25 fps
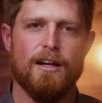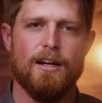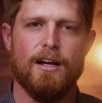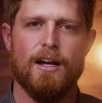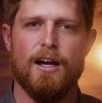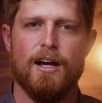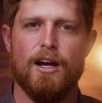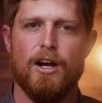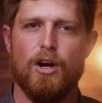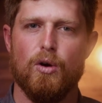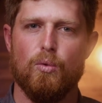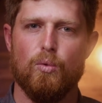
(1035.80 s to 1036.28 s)

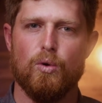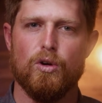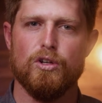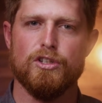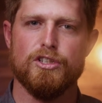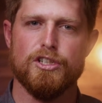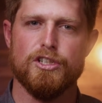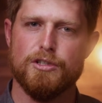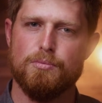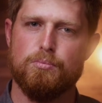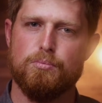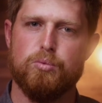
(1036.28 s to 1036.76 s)
uh, were
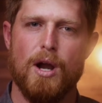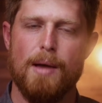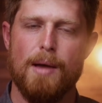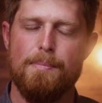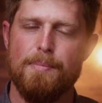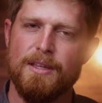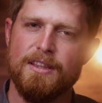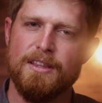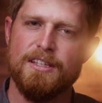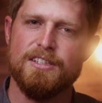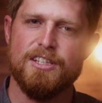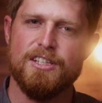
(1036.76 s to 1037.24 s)
just
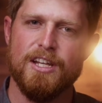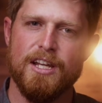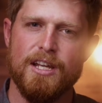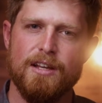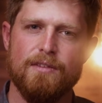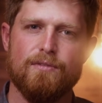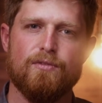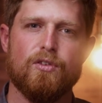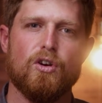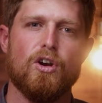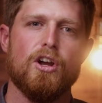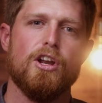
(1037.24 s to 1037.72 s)
prepping the
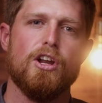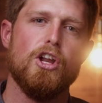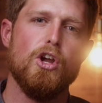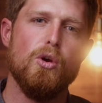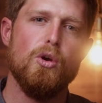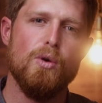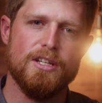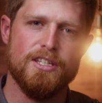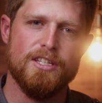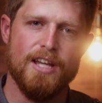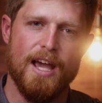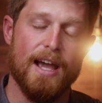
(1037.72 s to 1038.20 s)
scene for a
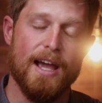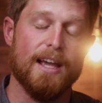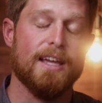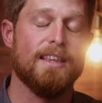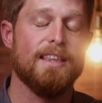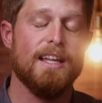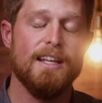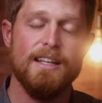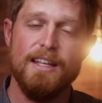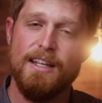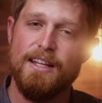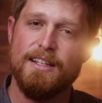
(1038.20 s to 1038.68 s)
new attack,
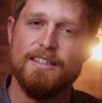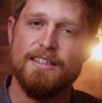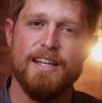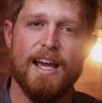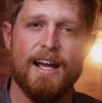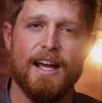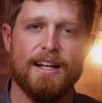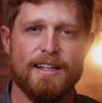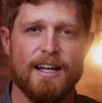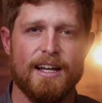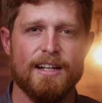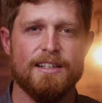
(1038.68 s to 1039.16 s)
and they did
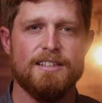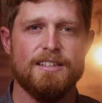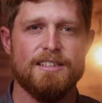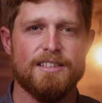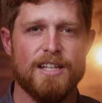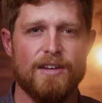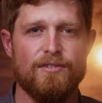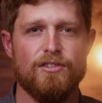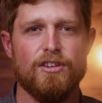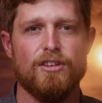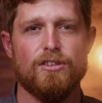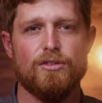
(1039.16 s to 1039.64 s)
attack. nineteen
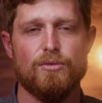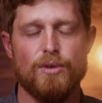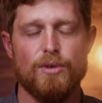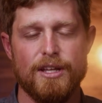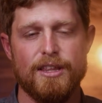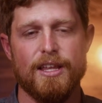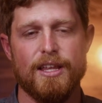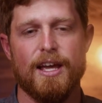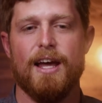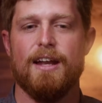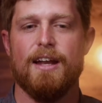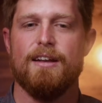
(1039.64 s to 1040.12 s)
seventy-three,
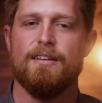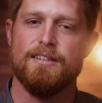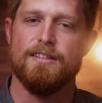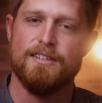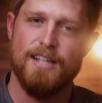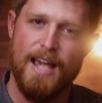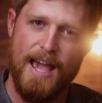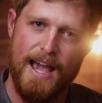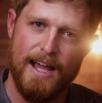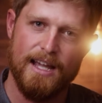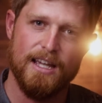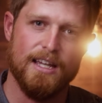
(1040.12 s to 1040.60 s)
they had an
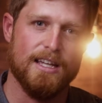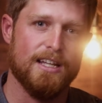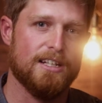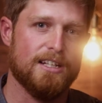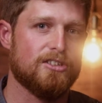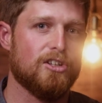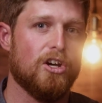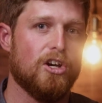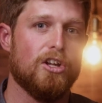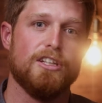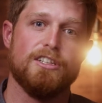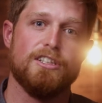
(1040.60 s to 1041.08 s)
attack
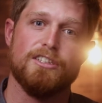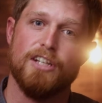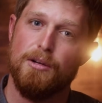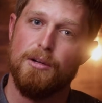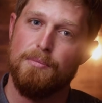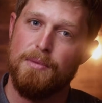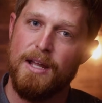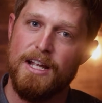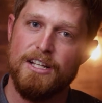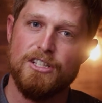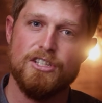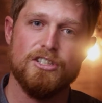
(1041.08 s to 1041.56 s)
against all these
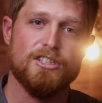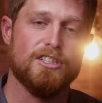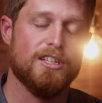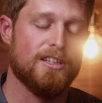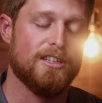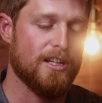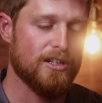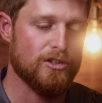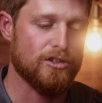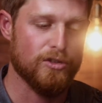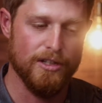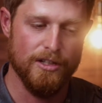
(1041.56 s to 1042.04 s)
Arab nations that
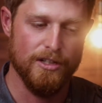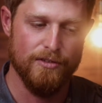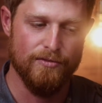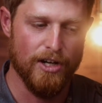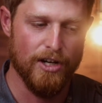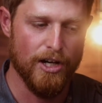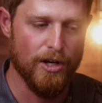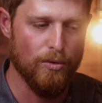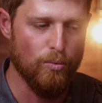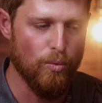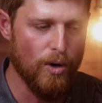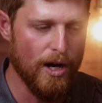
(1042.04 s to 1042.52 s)
they treated
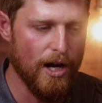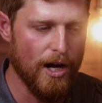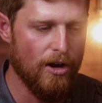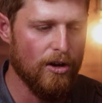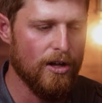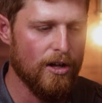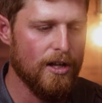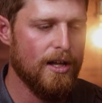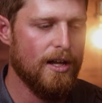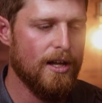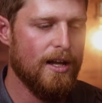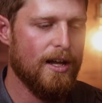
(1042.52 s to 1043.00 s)
very
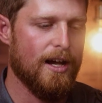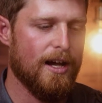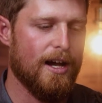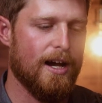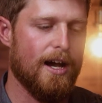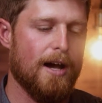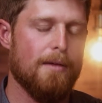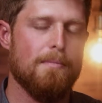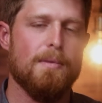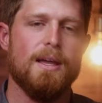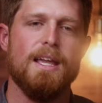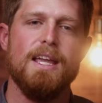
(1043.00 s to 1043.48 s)
well.
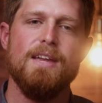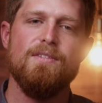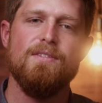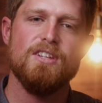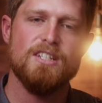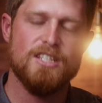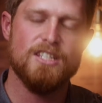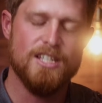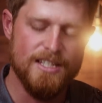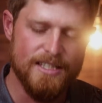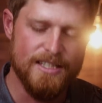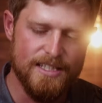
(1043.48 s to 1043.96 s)
Um,
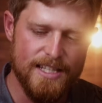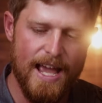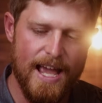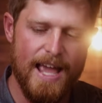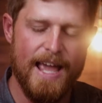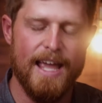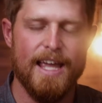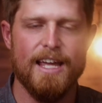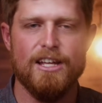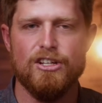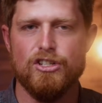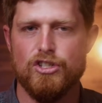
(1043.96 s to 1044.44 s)
even
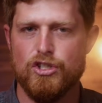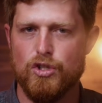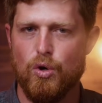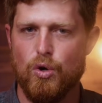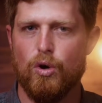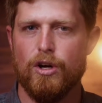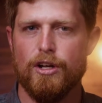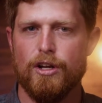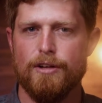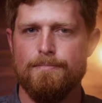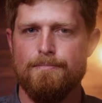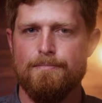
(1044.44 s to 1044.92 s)
today in
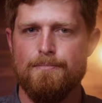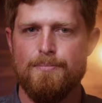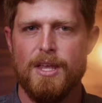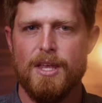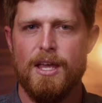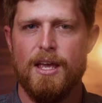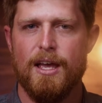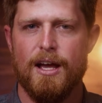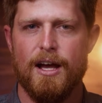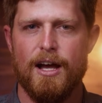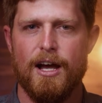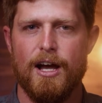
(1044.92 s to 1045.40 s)
Jordan,
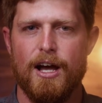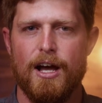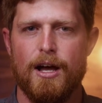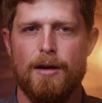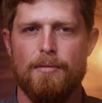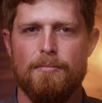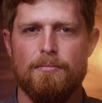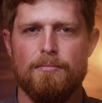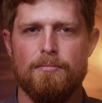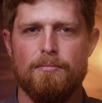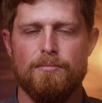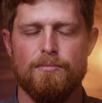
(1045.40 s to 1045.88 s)

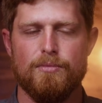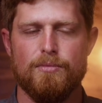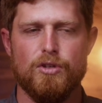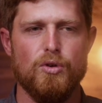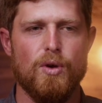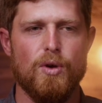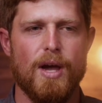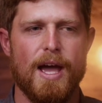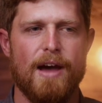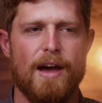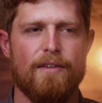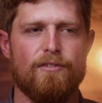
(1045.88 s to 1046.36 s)
um,
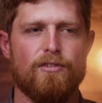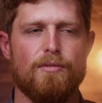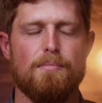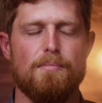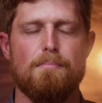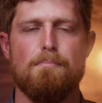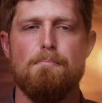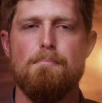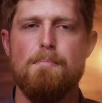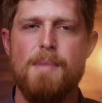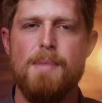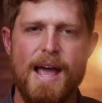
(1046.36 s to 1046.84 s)
you have
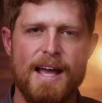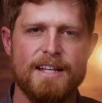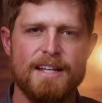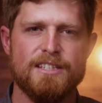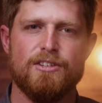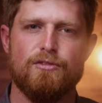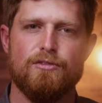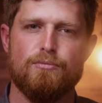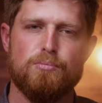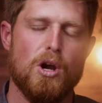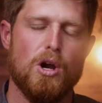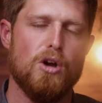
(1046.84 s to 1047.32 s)

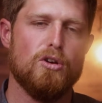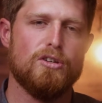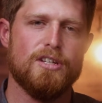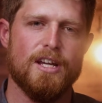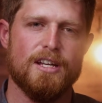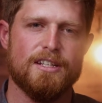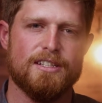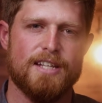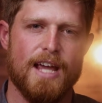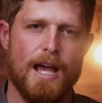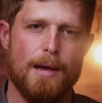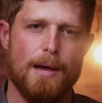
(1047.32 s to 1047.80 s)
massive
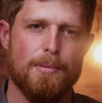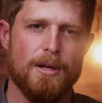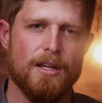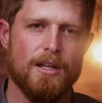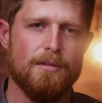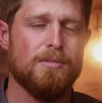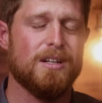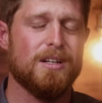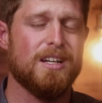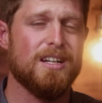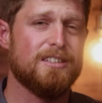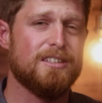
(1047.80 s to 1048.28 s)
protests happening
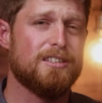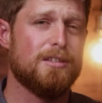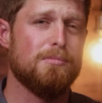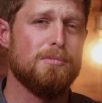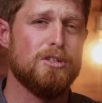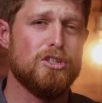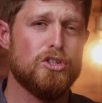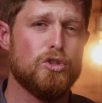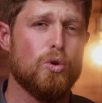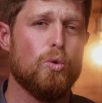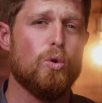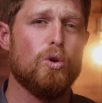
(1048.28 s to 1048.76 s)
because the
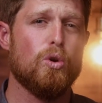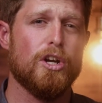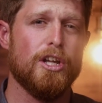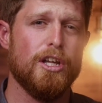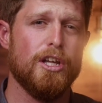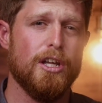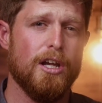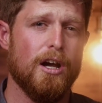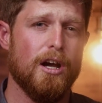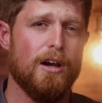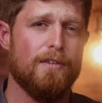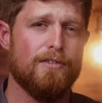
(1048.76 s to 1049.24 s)

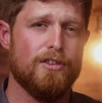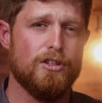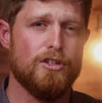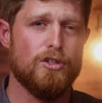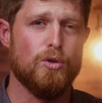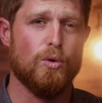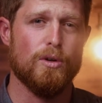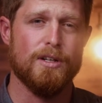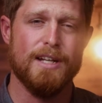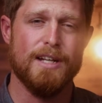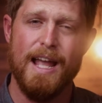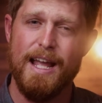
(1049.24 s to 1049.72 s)
majority of the
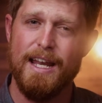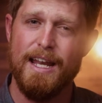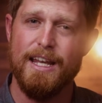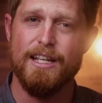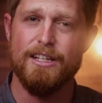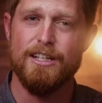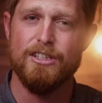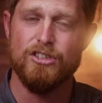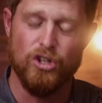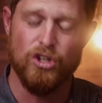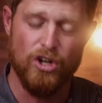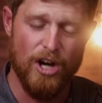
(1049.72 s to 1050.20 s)

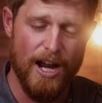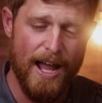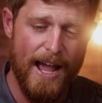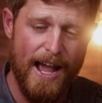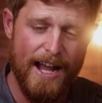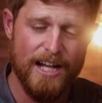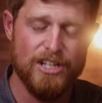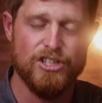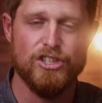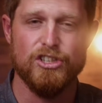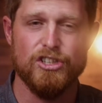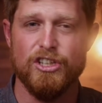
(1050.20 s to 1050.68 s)
Jordanians are
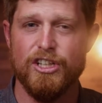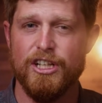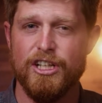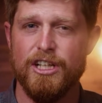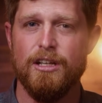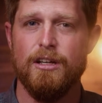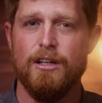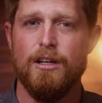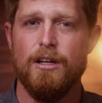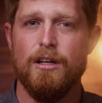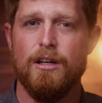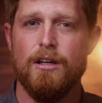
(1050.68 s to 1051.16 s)
actually